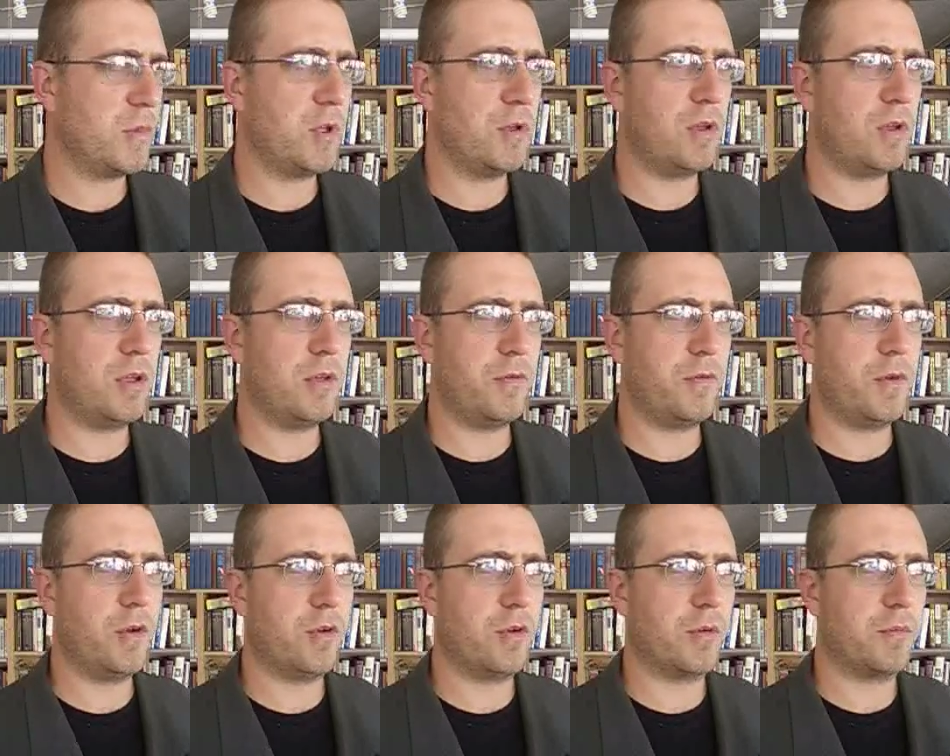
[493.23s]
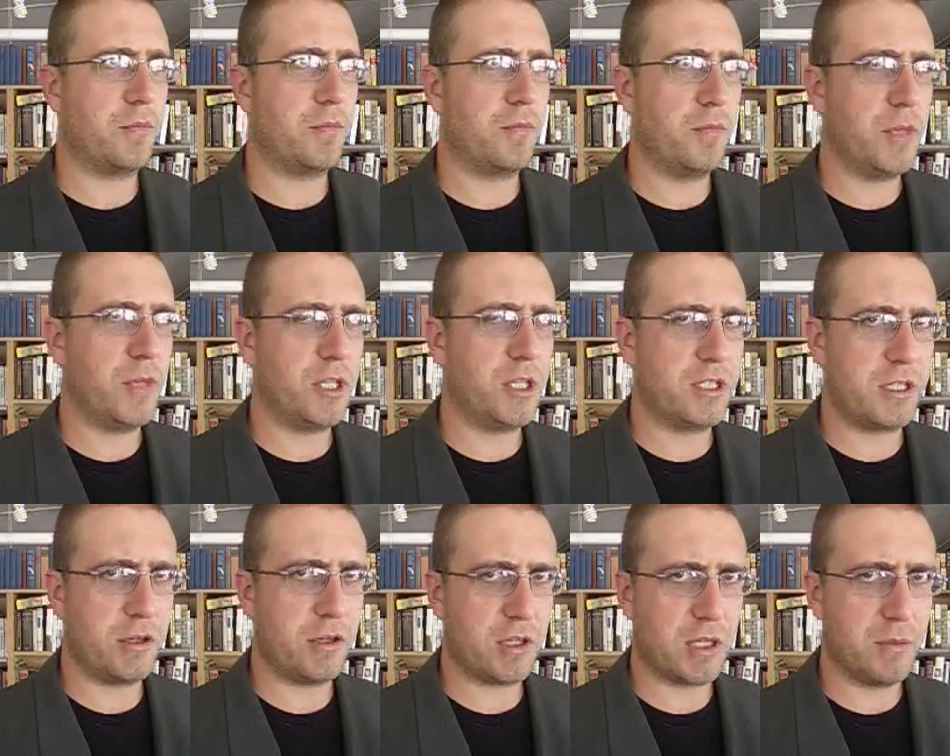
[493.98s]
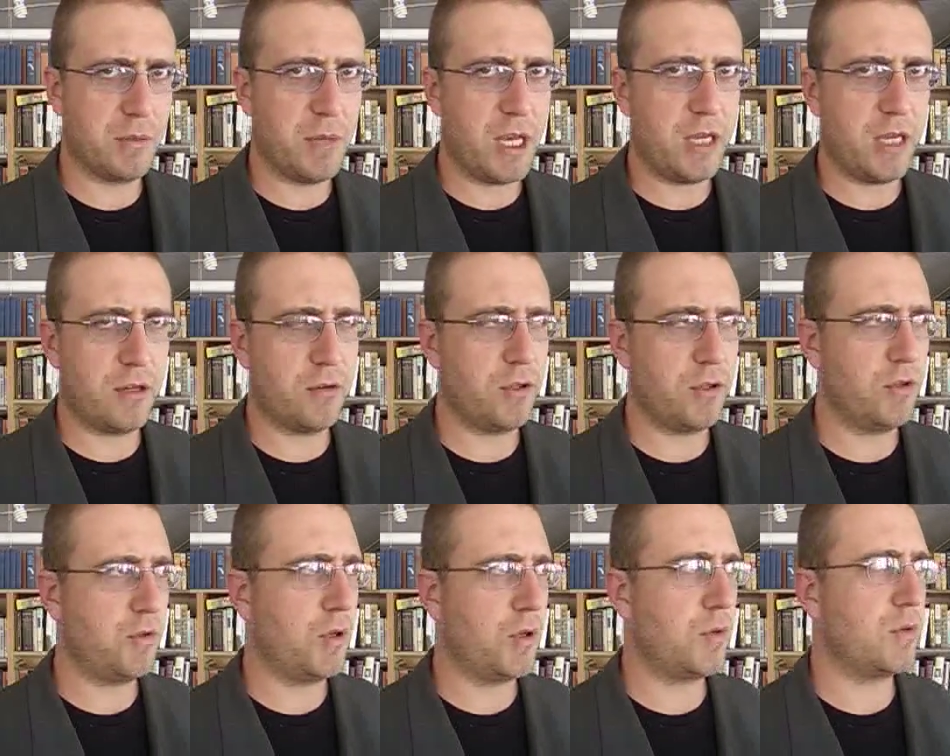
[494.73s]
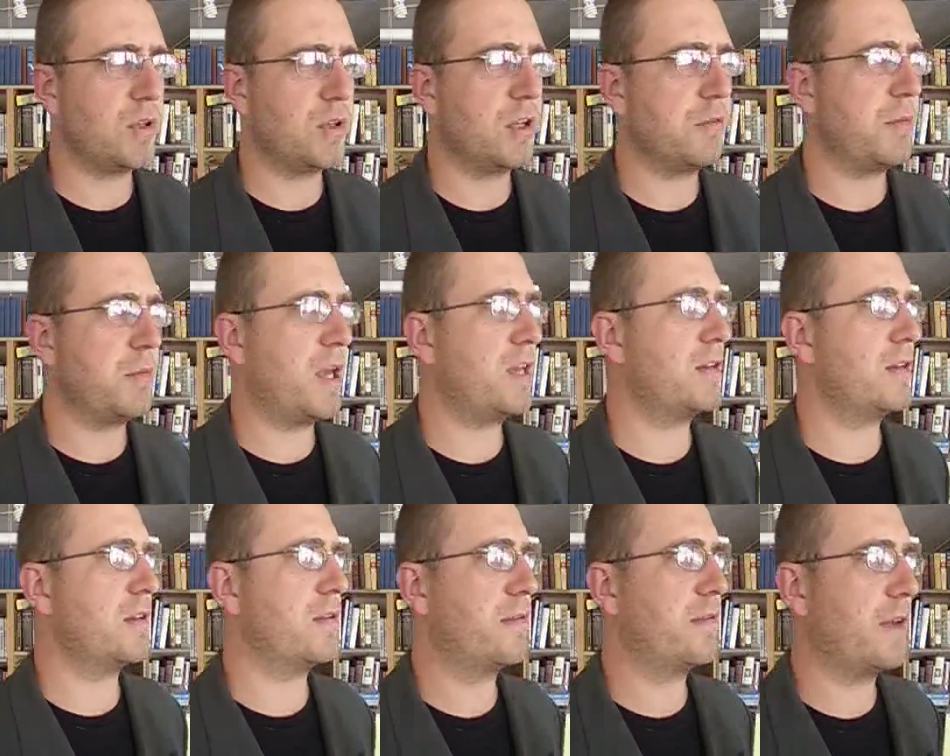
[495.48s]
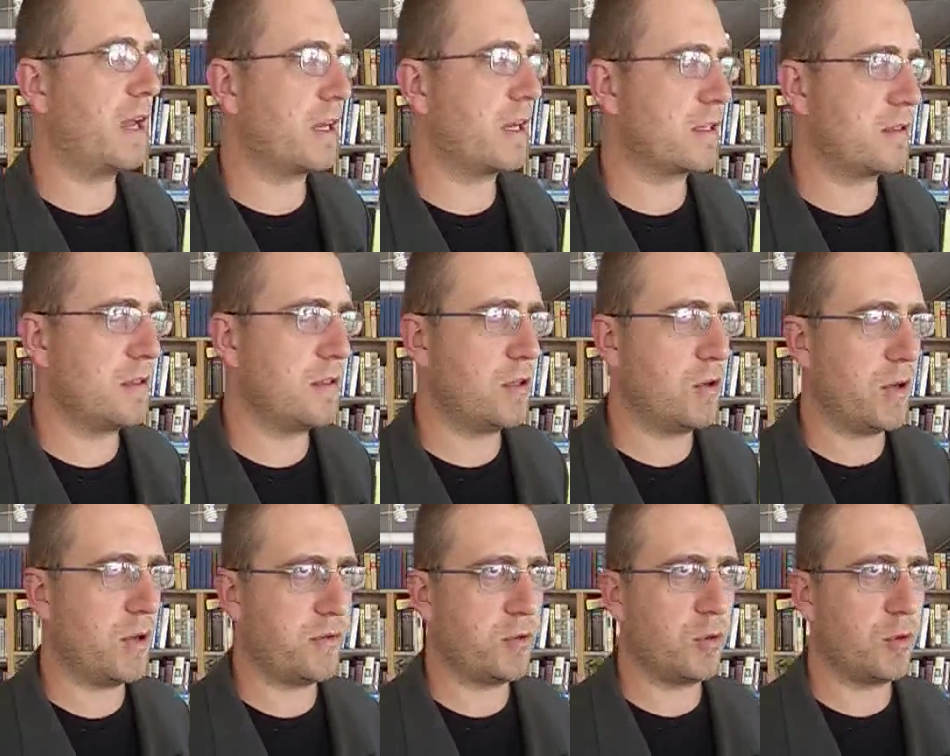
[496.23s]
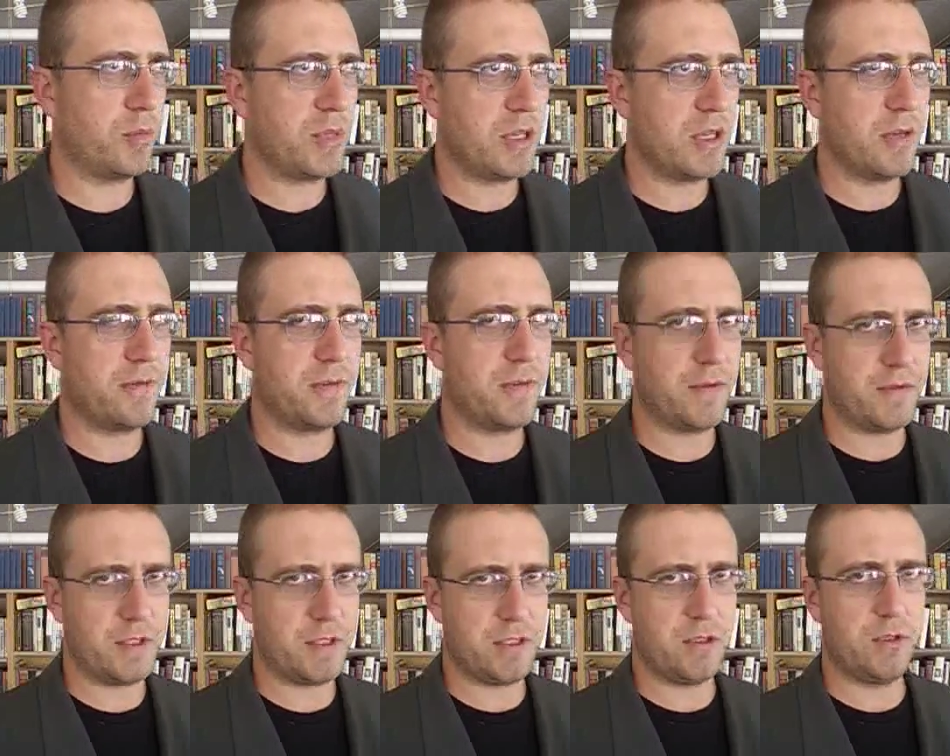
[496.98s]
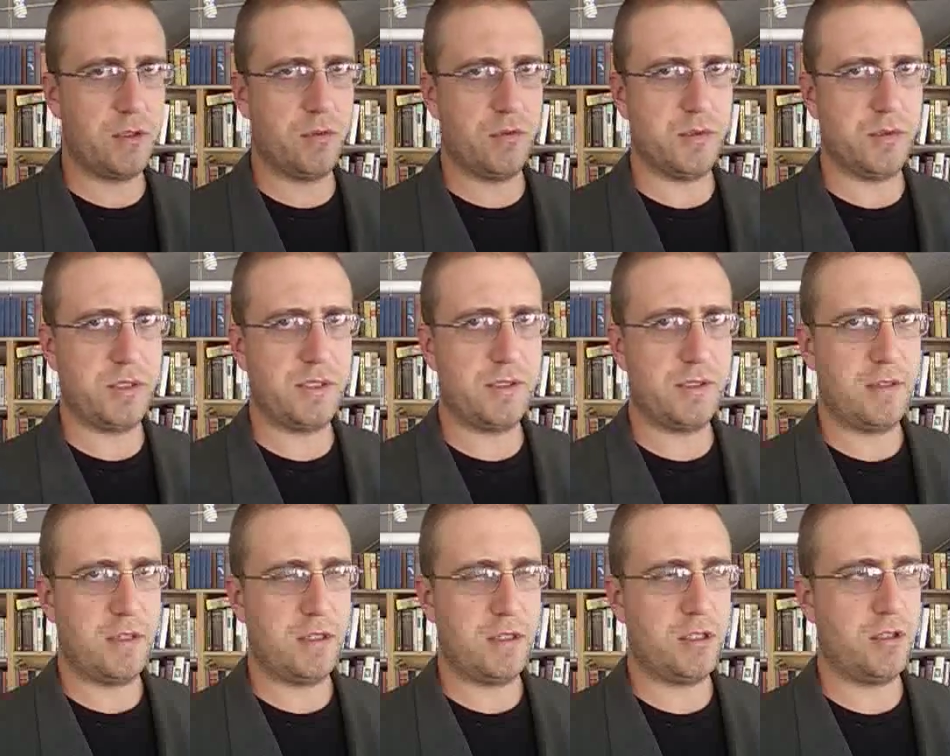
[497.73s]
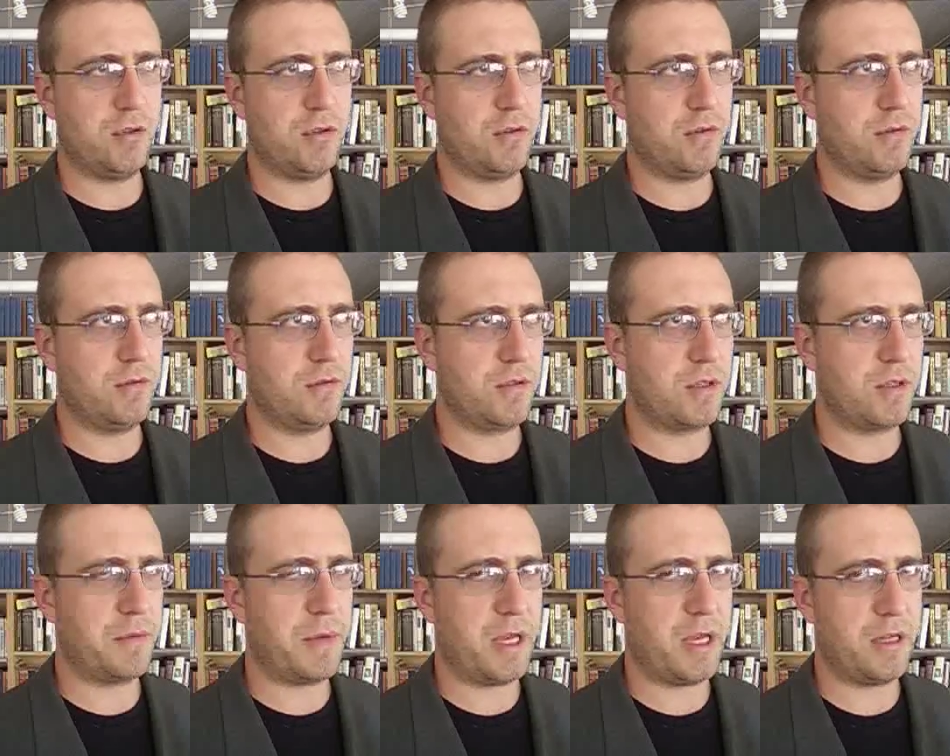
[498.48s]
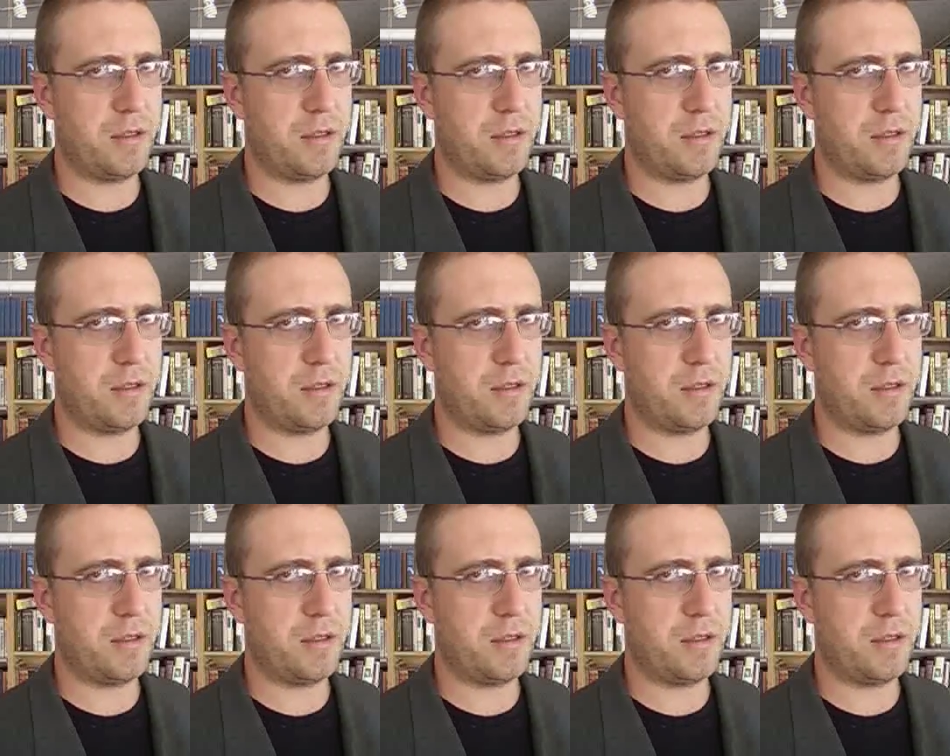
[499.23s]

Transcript: if you're a military commander, you don't lament the fact that you have no B-52s at your command.